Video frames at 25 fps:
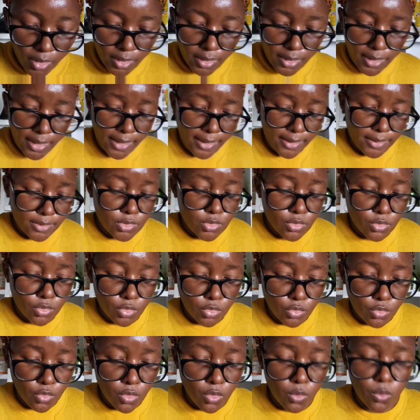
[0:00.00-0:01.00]

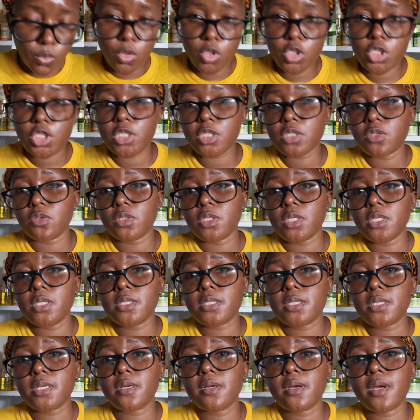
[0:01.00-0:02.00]
you go watch it on
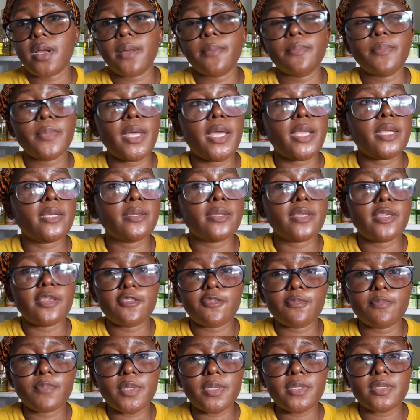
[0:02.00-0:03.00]
Instagram and
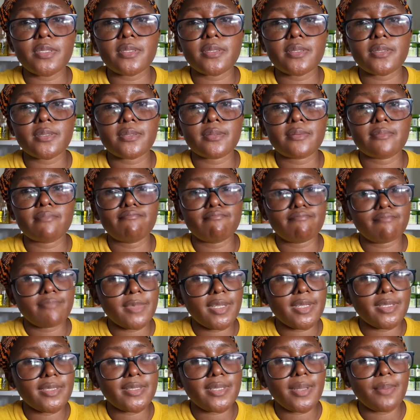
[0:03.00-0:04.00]
give me
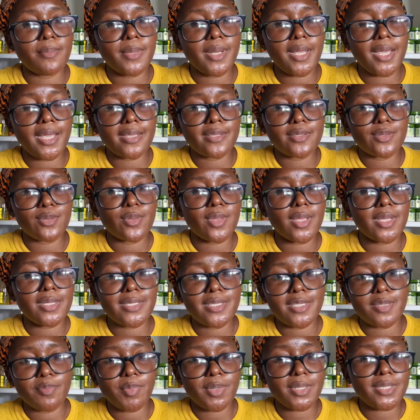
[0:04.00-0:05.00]
some likes so
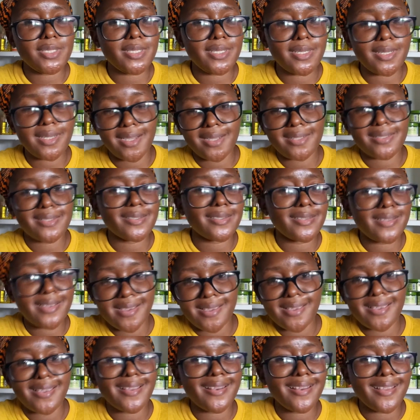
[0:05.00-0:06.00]
that nipate kazi
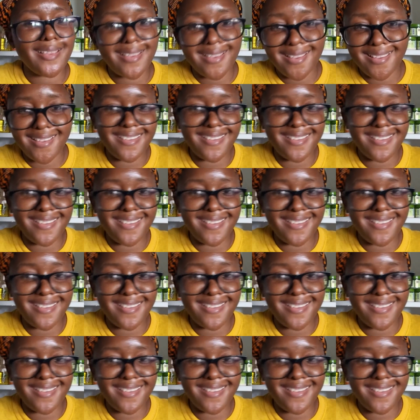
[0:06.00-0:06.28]
nyingine.